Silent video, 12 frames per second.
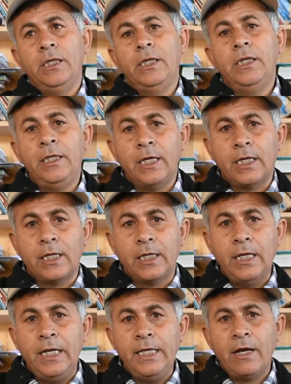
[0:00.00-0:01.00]
in a
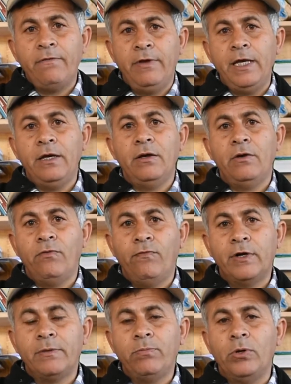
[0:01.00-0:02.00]
clear way
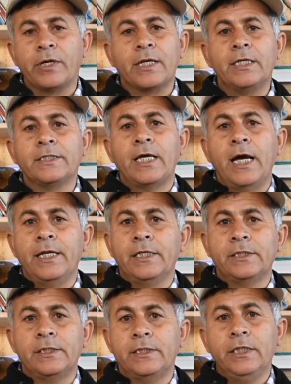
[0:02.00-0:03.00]
what political
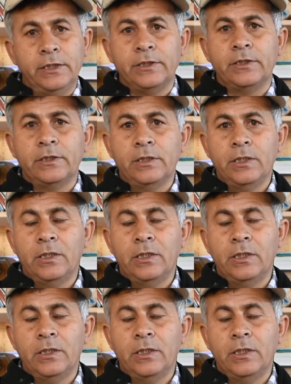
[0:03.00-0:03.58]
science is.